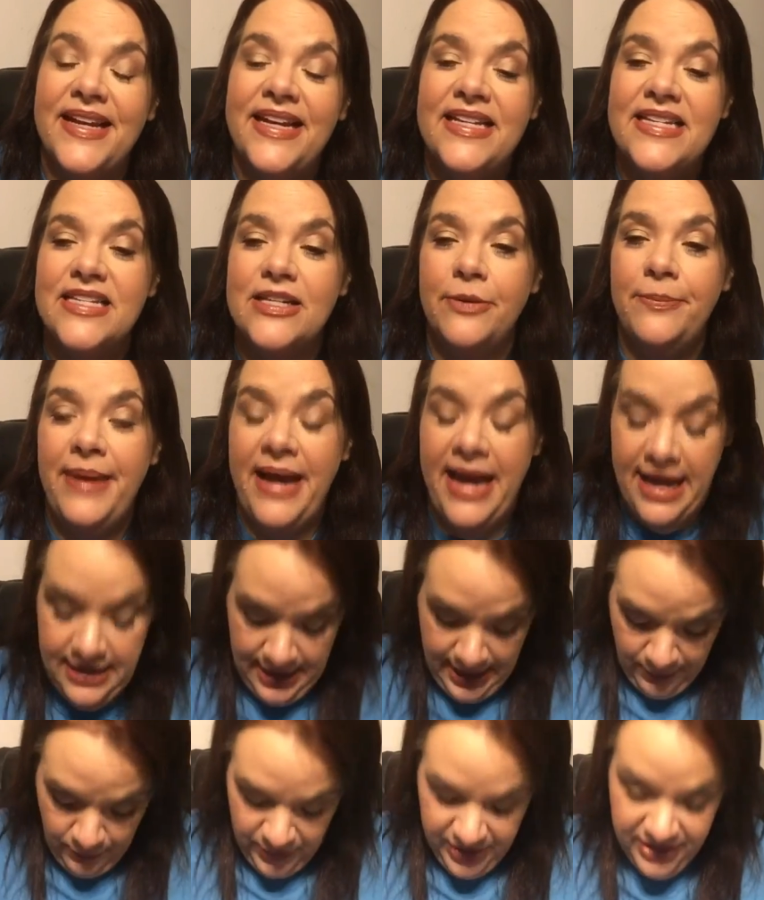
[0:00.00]
It's so
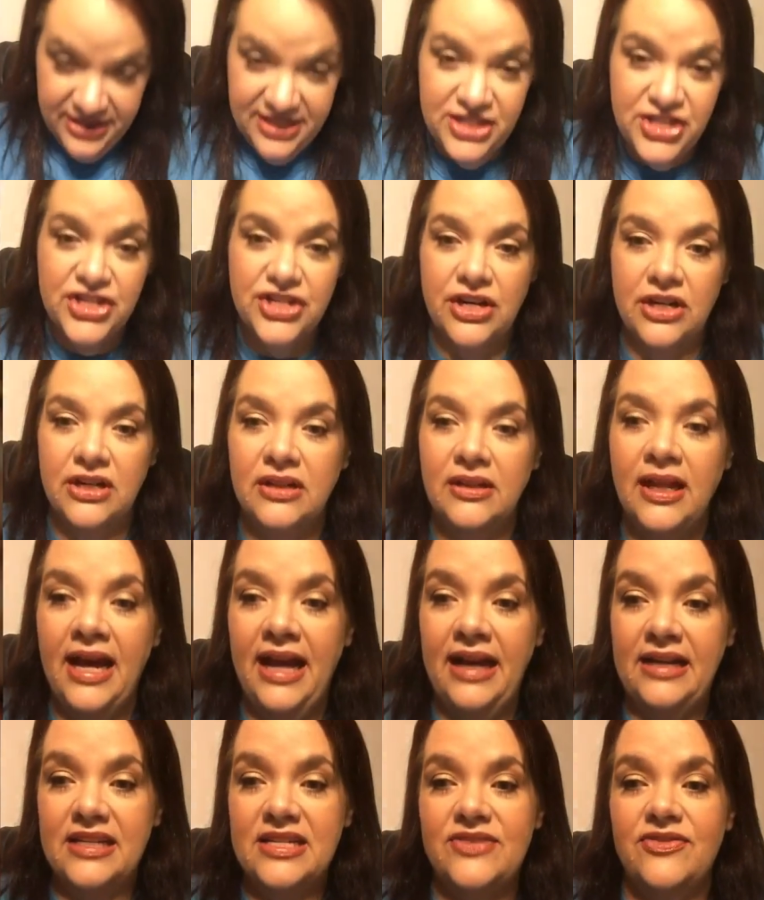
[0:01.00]
bad. I wear this shirt a lot.